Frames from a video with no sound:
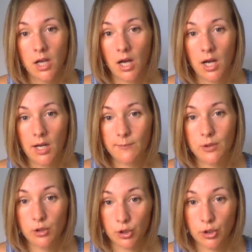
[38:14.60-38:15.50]
um,
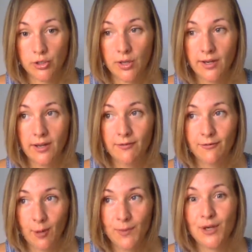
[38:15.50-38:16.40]
learned
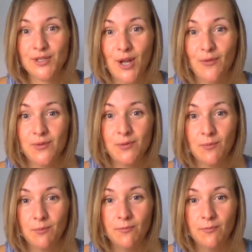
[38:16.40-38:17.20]
from themselves,